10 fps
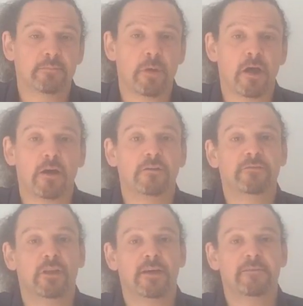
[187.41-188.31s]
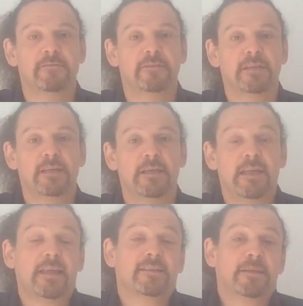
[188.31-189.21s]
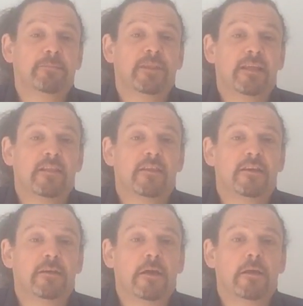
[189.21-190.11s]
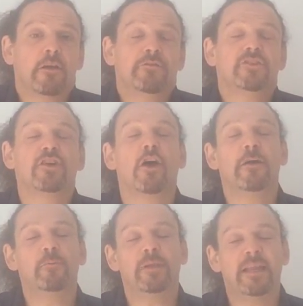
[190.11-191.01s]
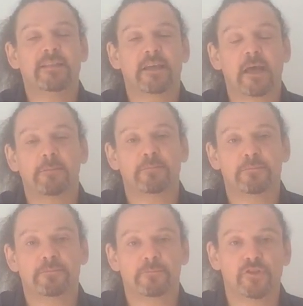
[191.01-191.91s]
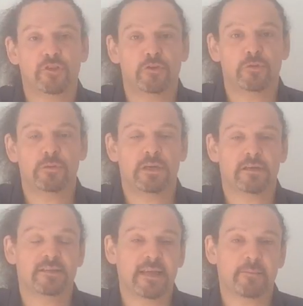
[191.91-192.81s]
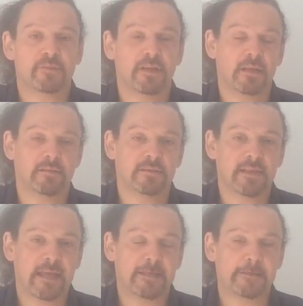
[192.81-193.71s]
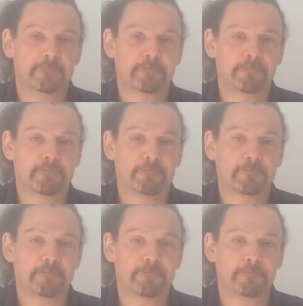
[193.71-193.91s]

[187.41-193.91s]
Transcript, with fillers: part of life, yet something that over time we need to come to accept and understand.